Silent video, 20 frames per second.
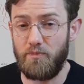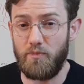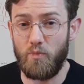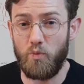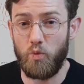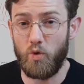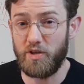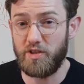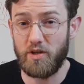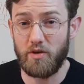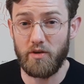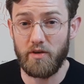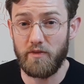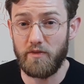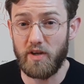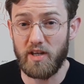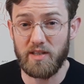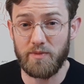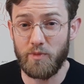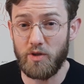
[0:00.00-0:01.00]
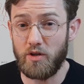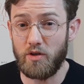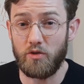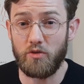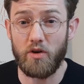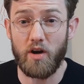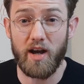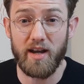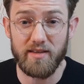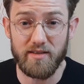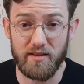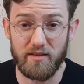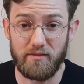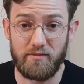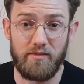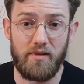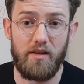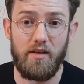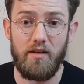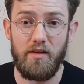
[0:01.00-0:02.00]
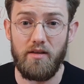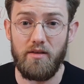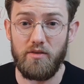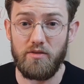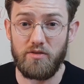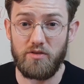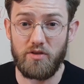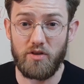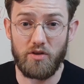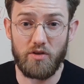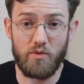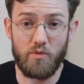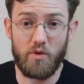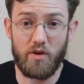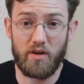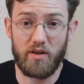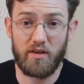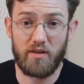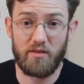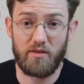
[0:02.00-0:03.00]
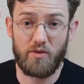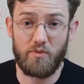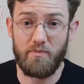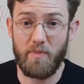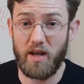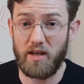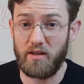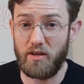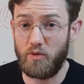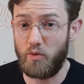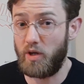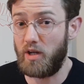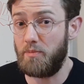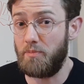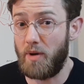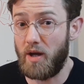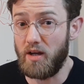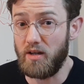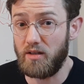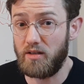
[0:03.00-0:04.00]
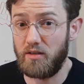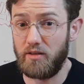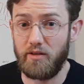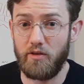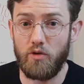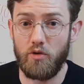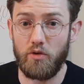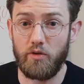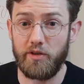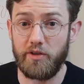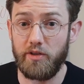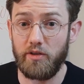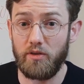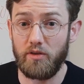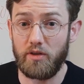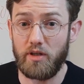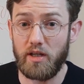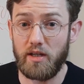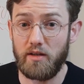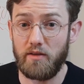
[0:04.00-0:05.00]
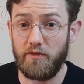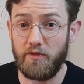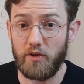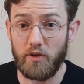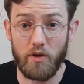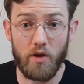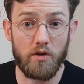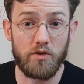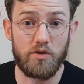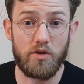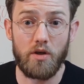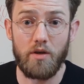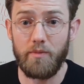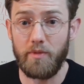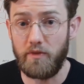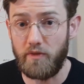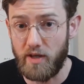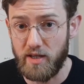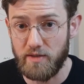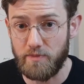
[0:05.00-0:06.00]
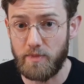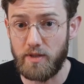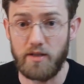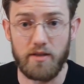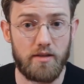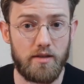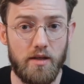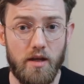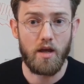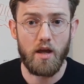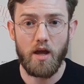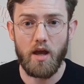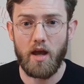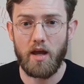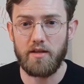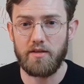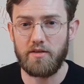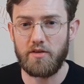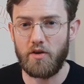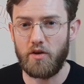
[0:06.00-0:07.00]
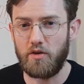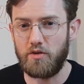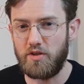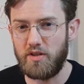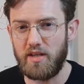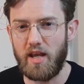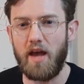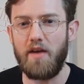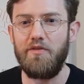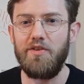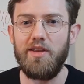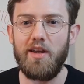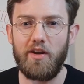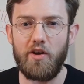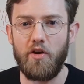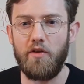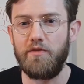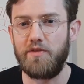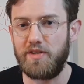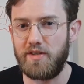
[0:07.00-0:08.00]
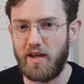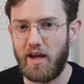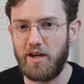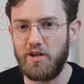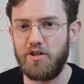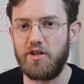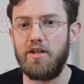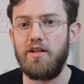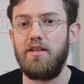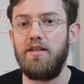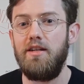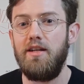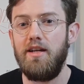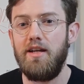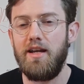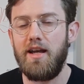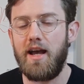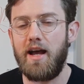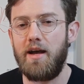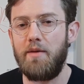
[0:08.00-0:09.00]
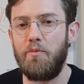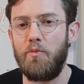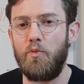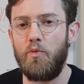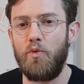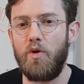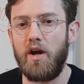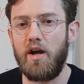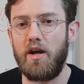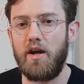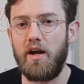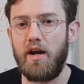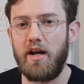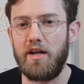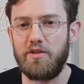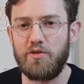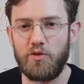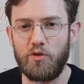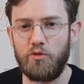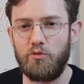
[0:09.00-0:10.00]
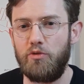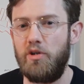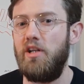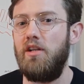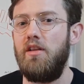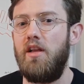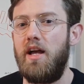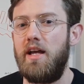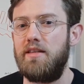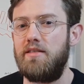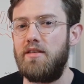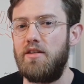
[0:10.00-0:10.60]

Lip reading: what's your investment horizon? Do you want to make a quick buck or are you looking for long-term investments? And so just having that conversation, I sort of realized